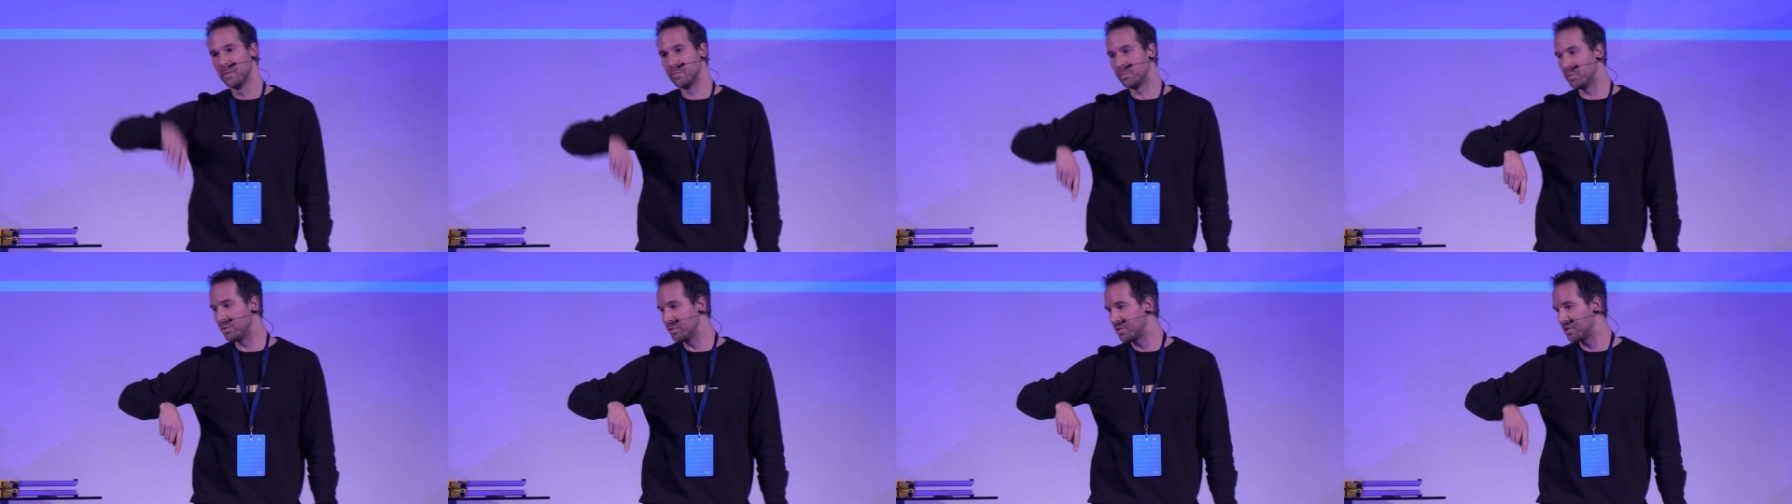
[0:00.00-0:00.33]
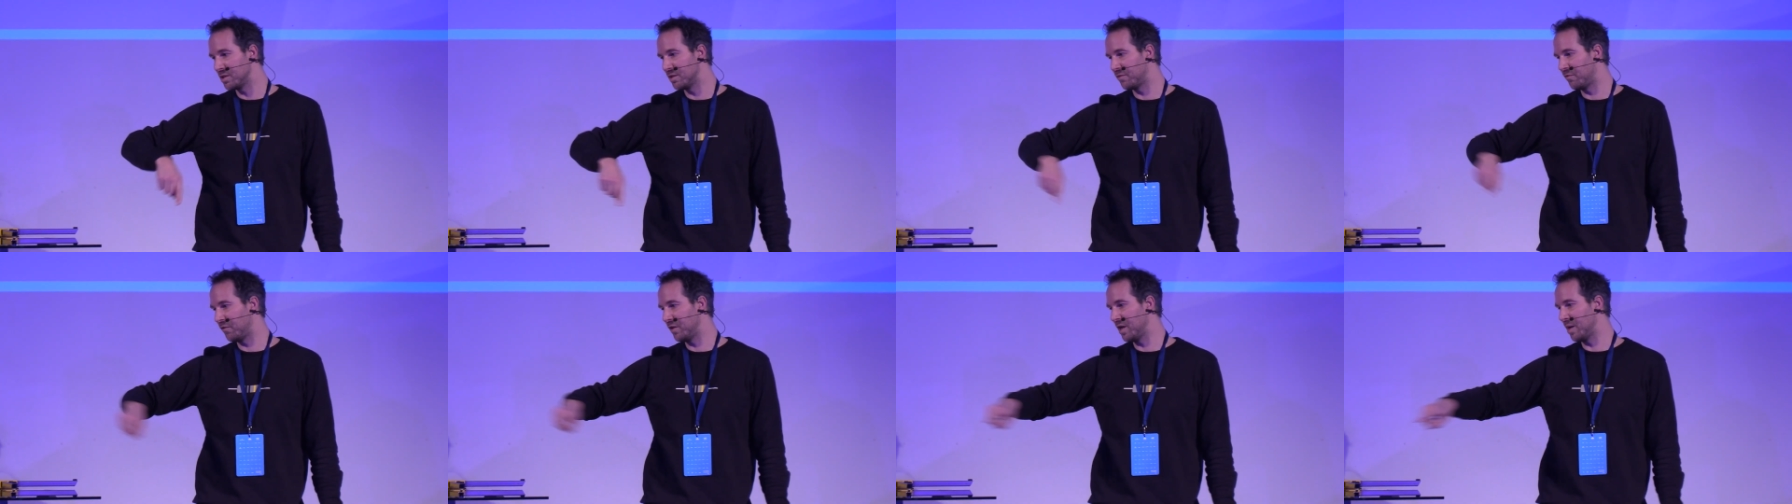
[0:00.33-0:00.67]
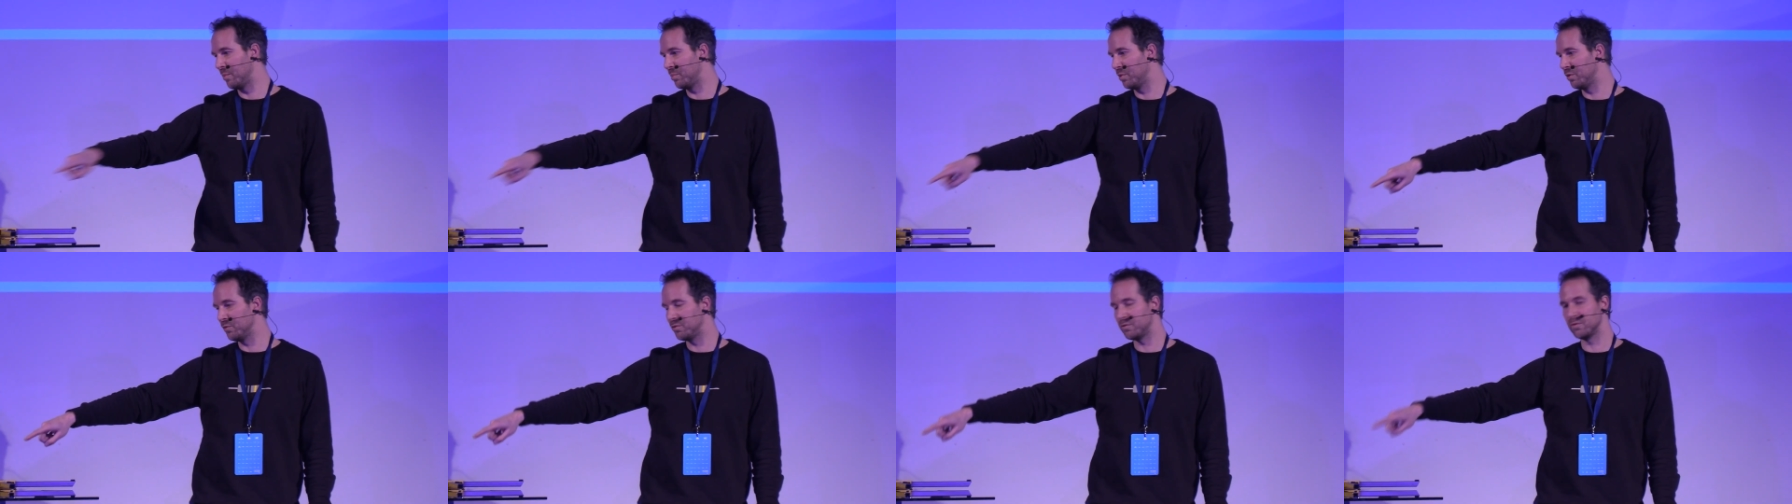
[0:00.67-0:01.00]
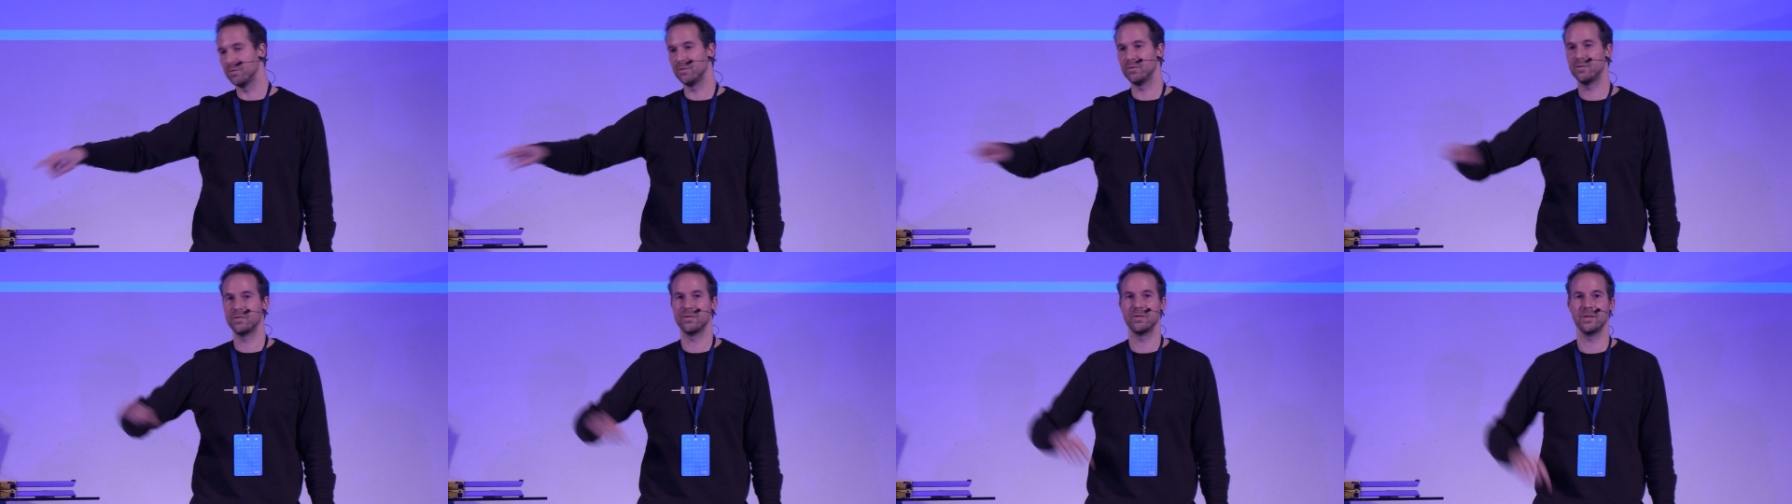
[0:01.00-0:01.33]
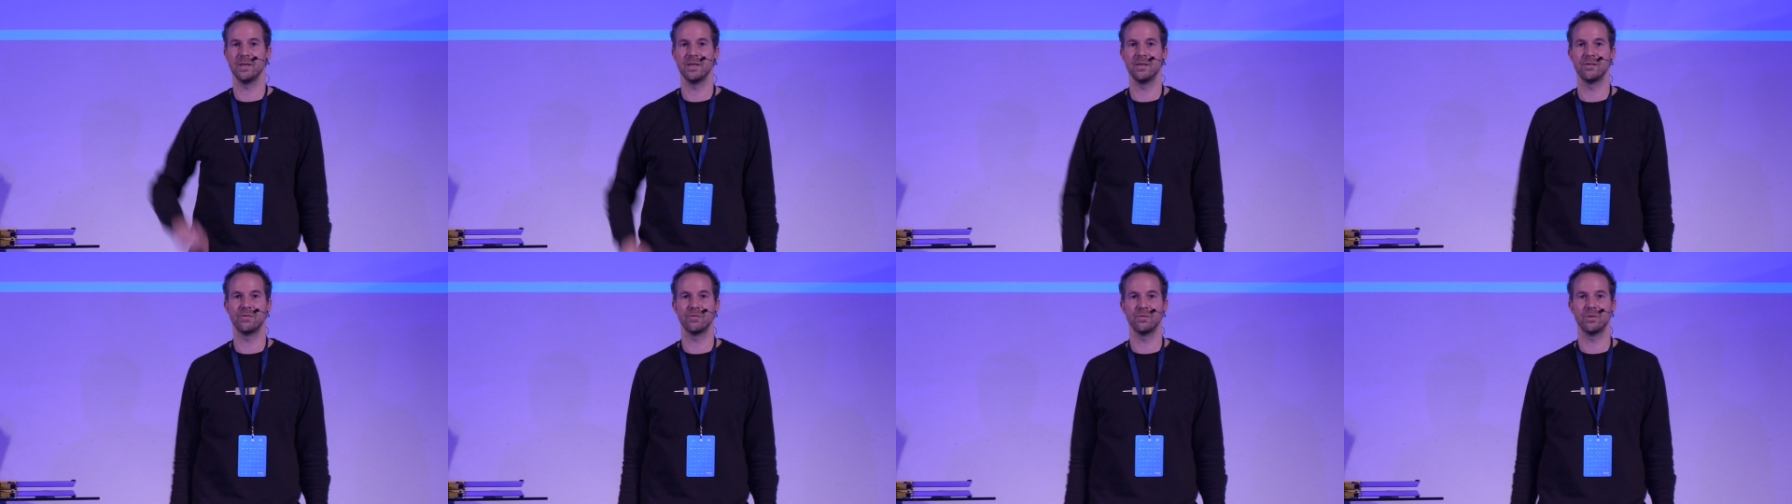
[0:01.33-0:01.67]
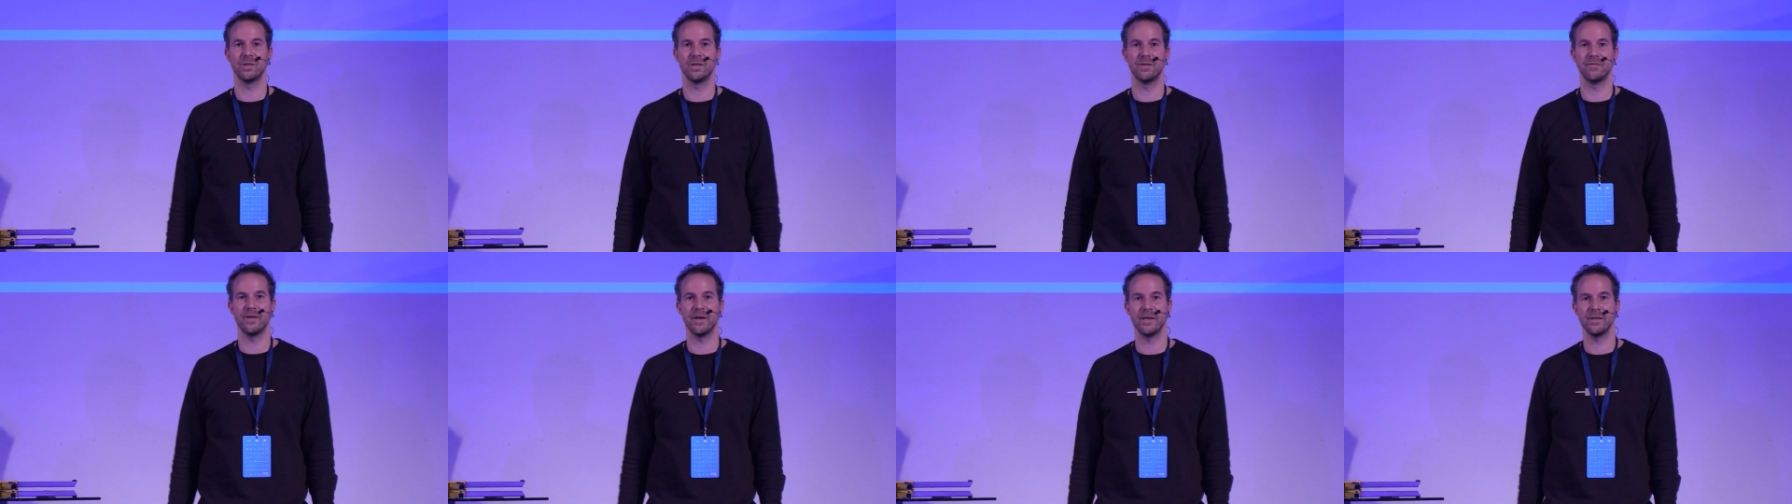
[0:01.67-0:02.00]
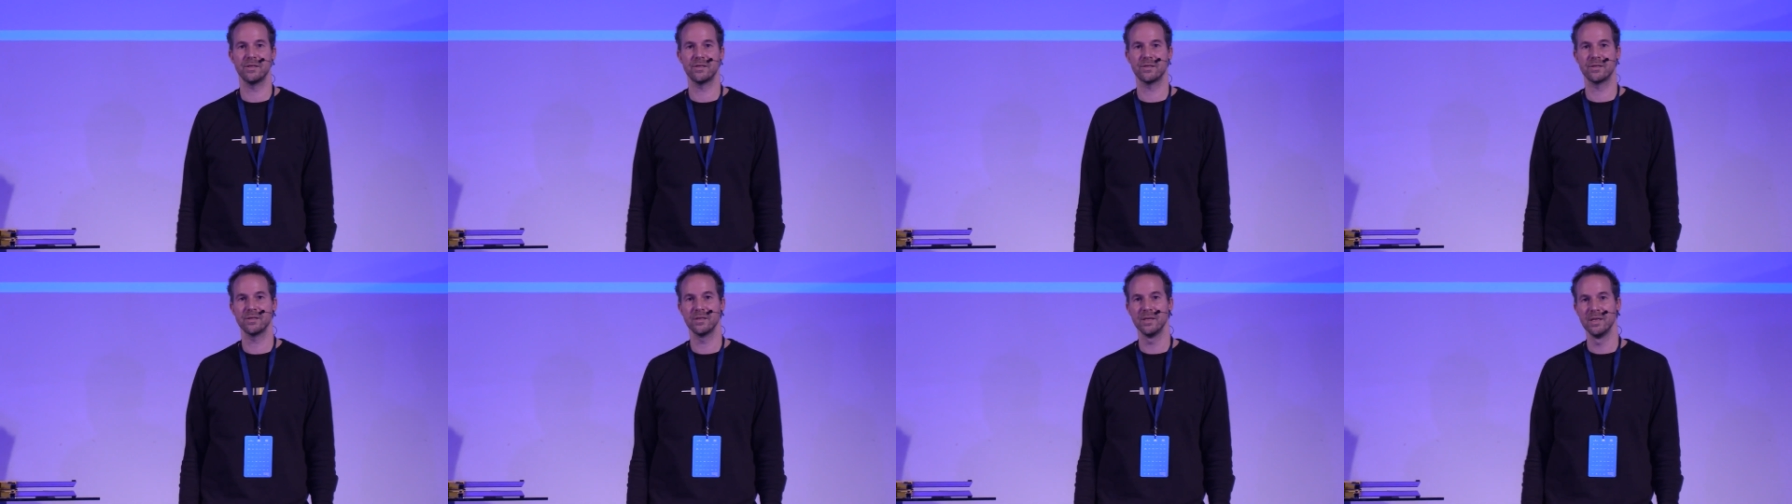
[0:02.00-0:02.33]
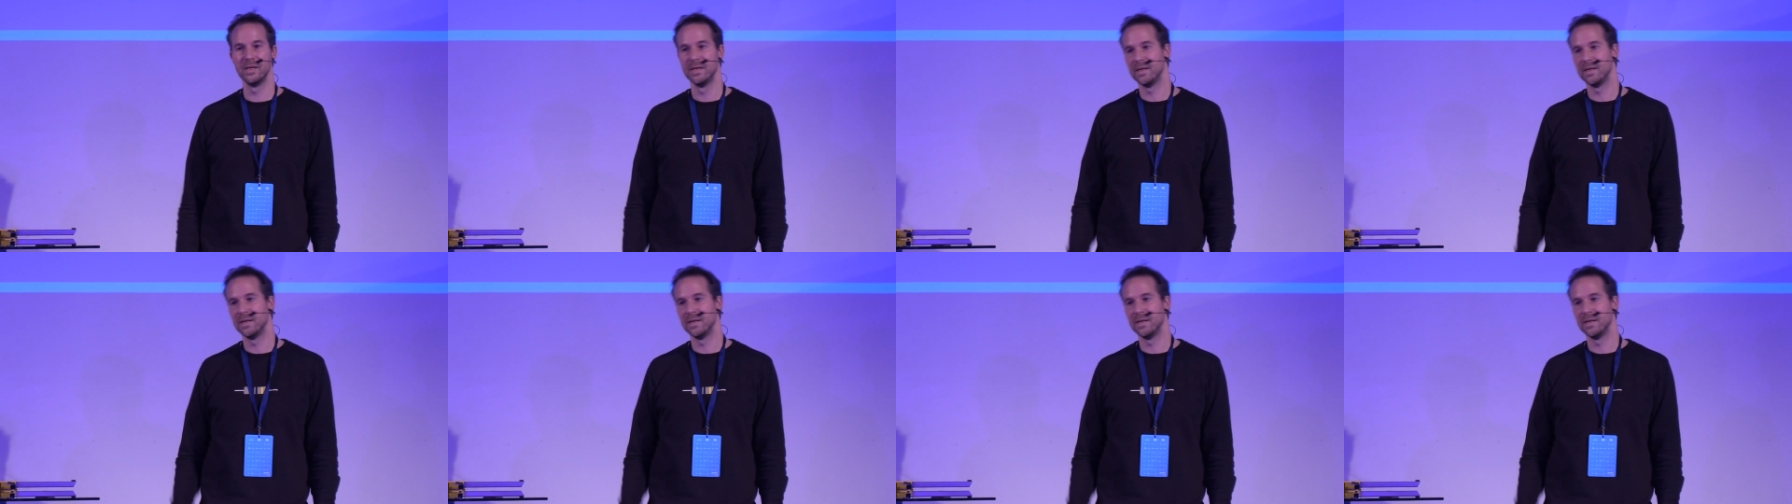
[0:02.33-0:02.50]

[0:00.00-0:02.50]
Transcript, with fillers: puts it via Bluetooth into the device.